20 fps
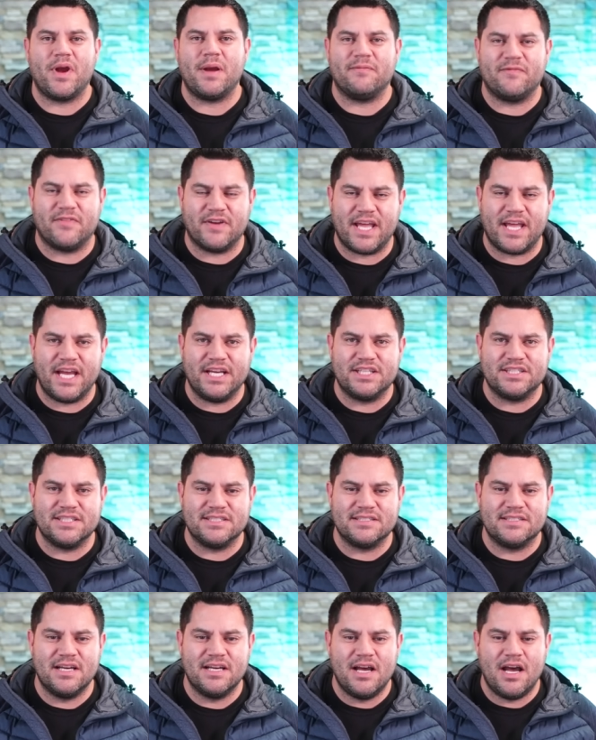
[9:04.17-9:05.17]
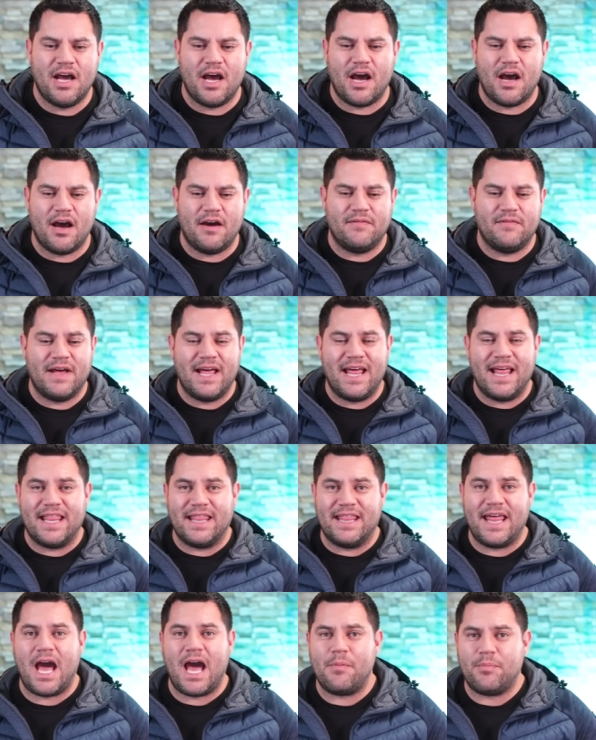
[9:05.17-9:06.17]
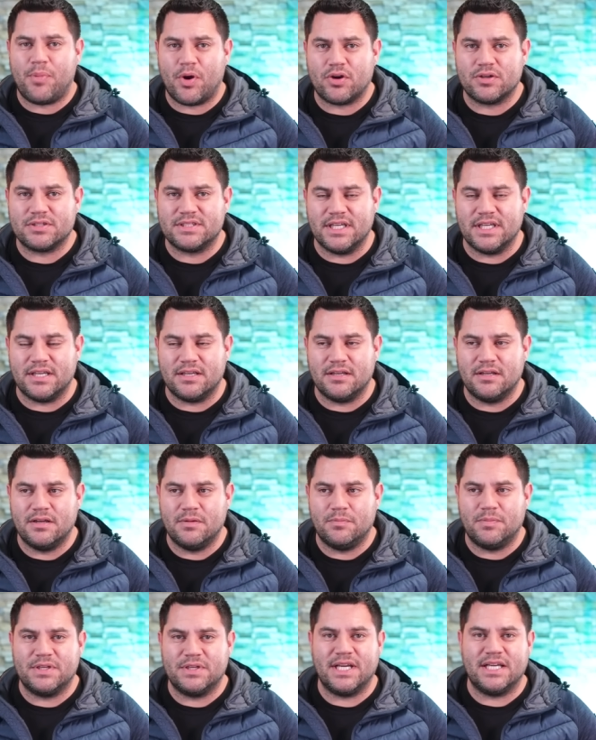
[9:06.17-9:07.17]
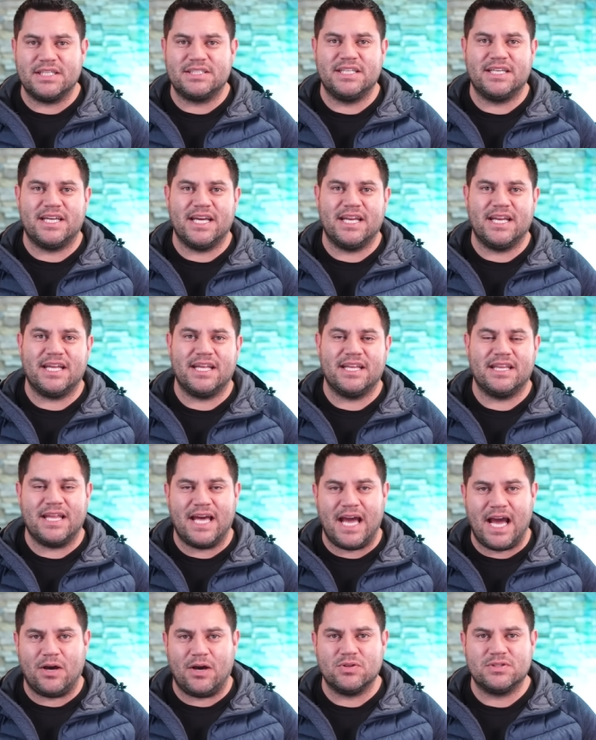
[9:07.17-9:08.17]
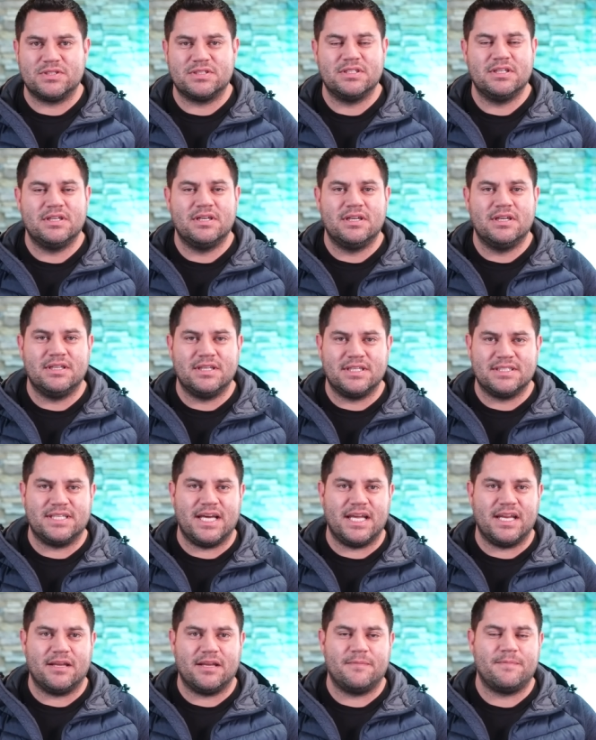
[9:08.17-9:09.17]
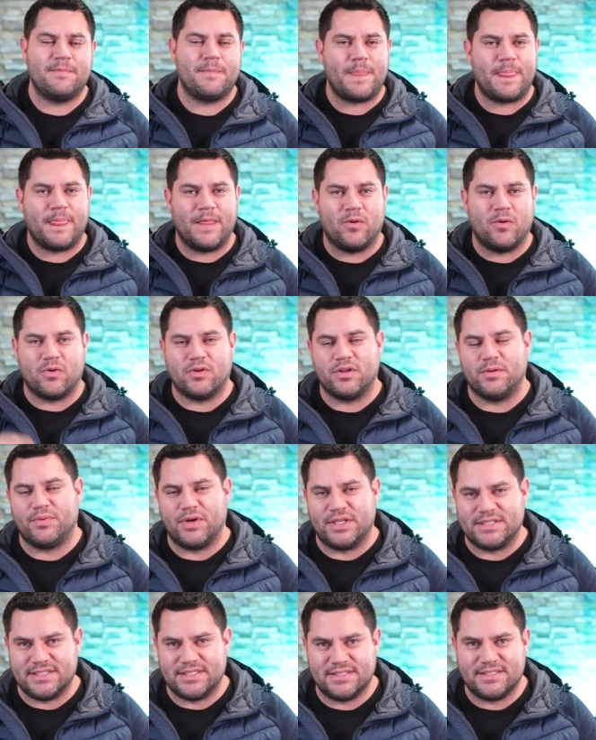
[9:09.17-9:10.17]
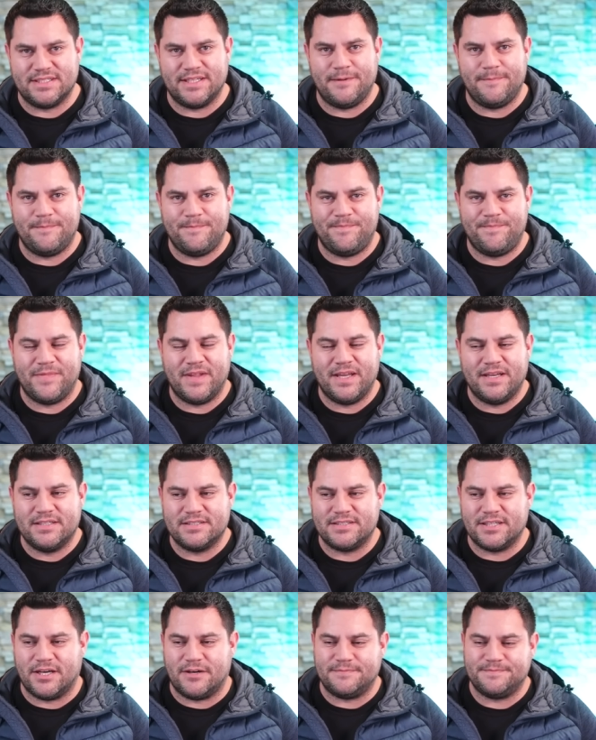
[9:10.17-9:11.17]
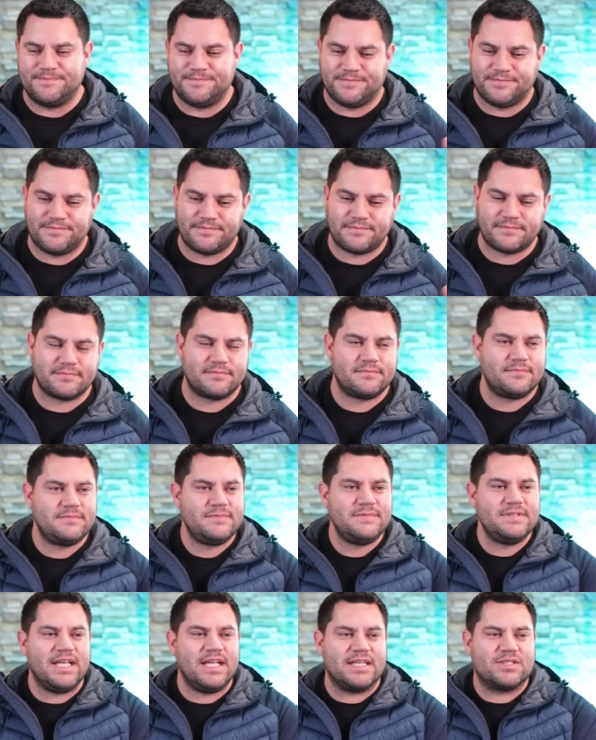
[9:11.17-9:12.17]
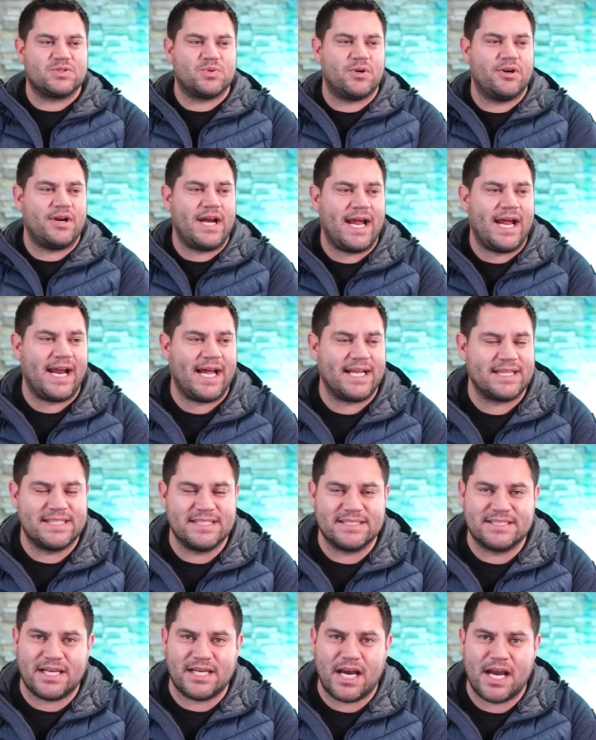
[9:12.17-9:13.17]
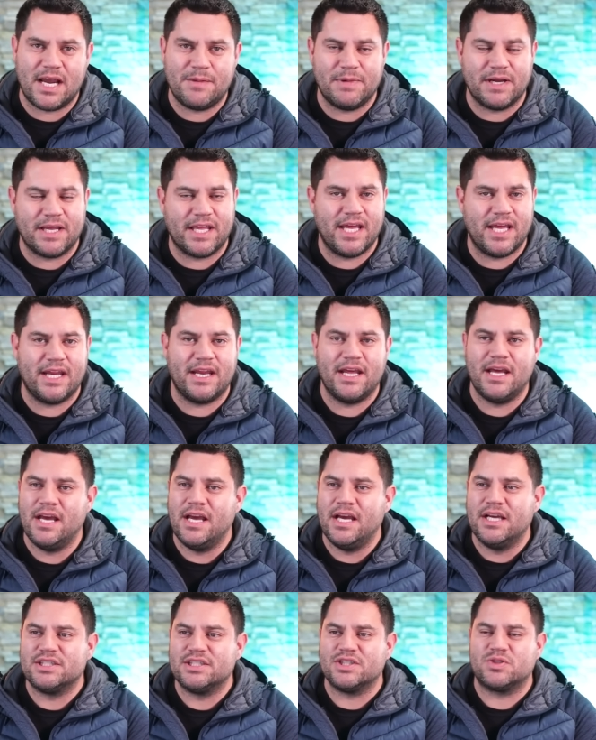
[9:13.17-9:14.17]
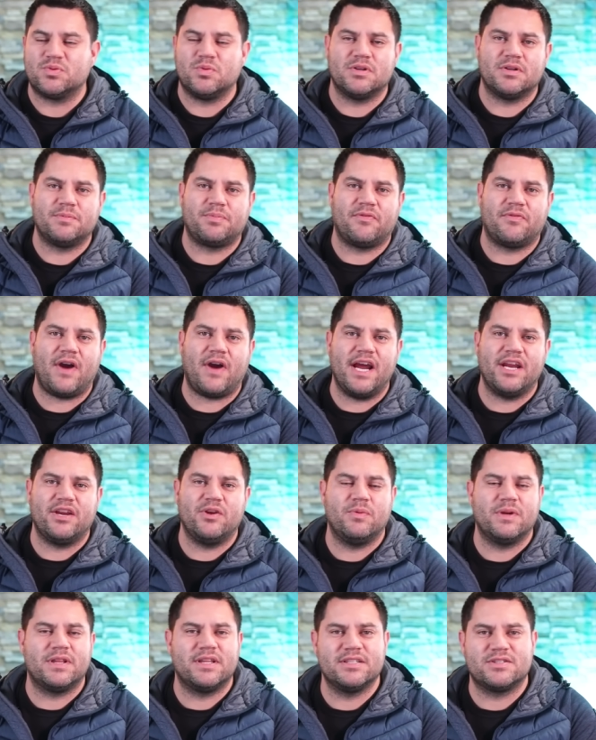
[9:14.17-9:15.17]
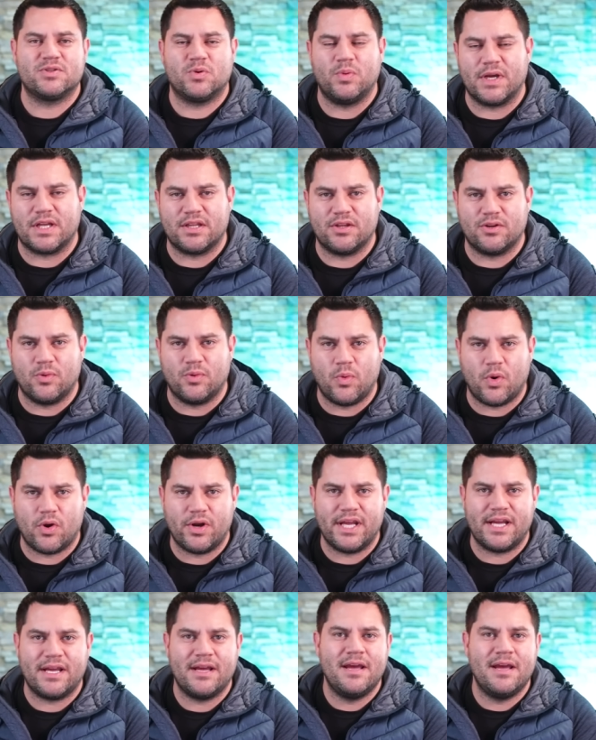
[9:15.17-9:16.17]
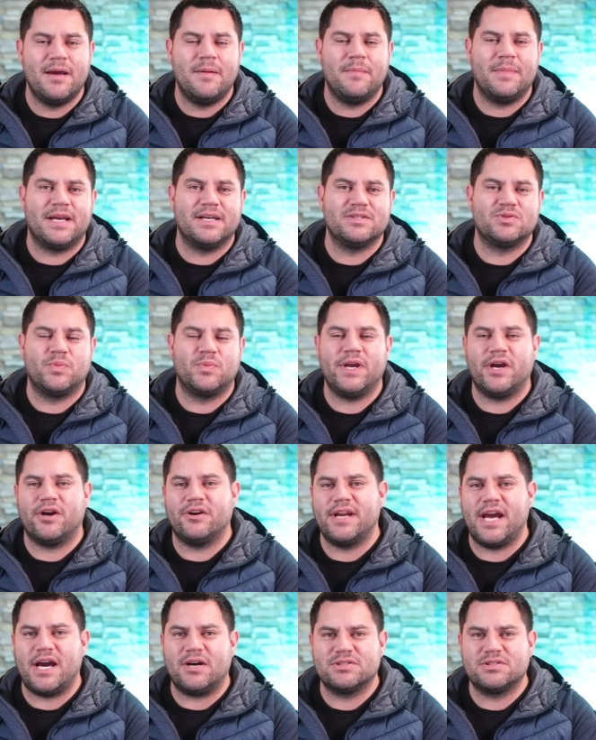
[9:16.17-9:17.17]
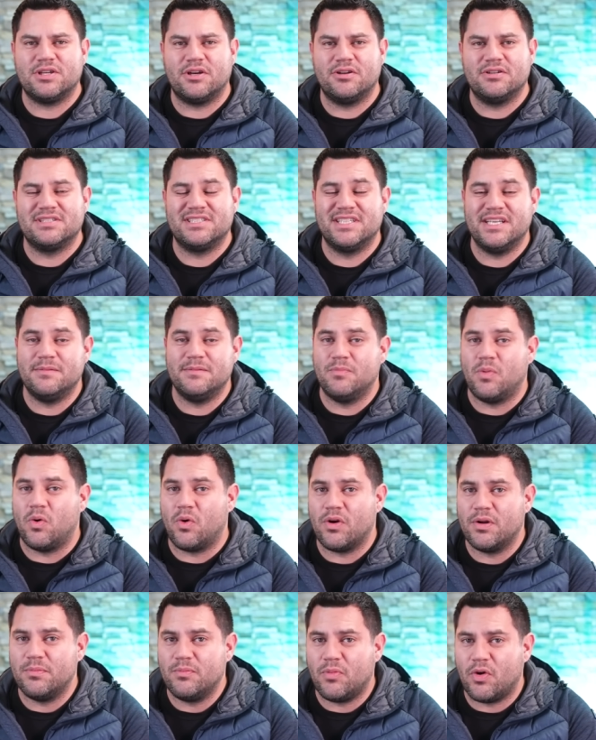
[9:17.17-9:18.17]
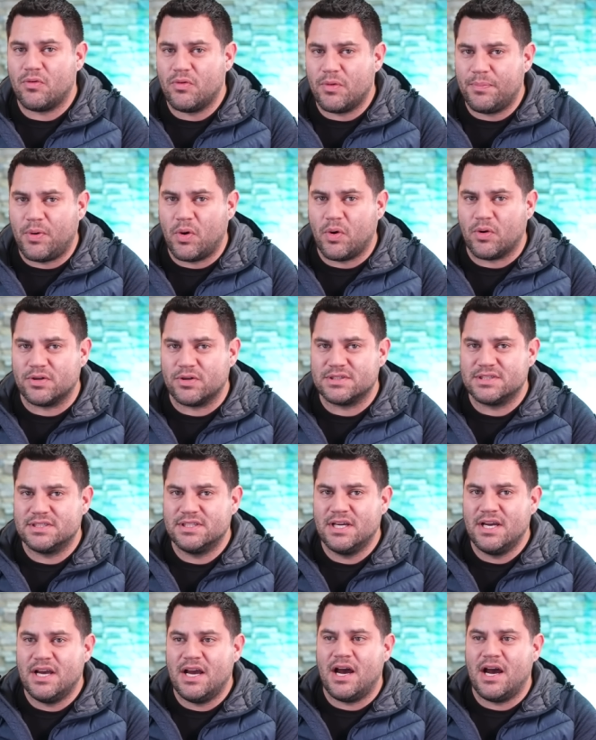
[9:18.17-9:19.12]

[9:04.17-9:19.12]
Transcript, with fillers: ramifications of that person potentially getting in the House, the Senate, or the presidency. So that's where we're at at this time. Again, just wanted to provide you with this quick little warning because we are now starting to see more and more reports